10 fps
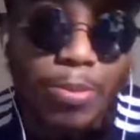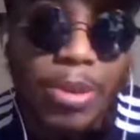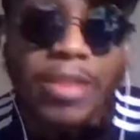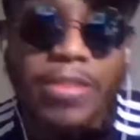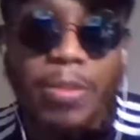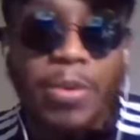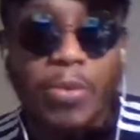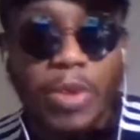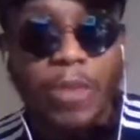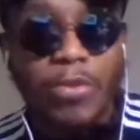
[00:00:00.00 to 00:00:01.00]
pandemic
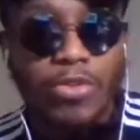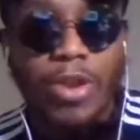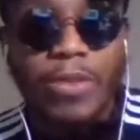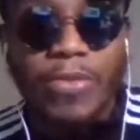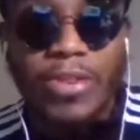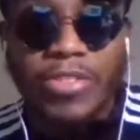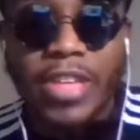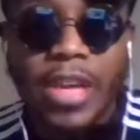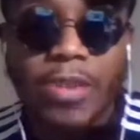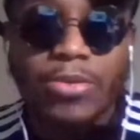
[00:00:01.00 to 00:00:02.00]
when they was trying to fix
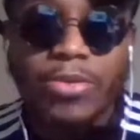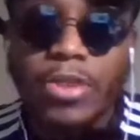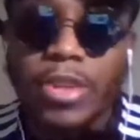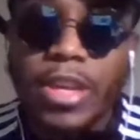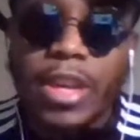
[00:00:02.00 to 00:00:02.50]
the house.